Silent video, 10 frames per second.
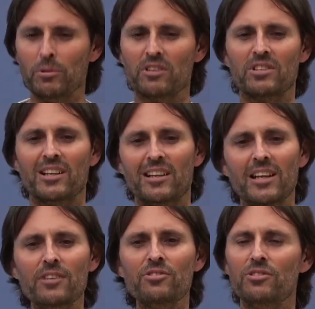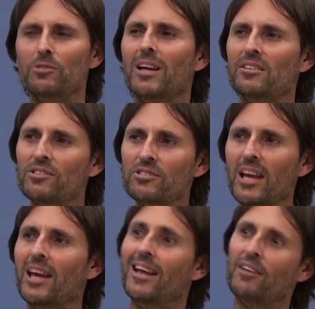because unless you
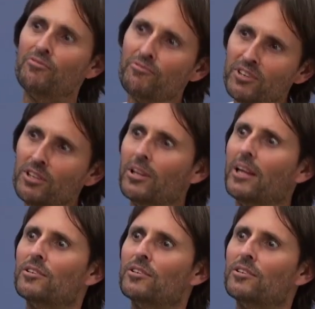understand and feel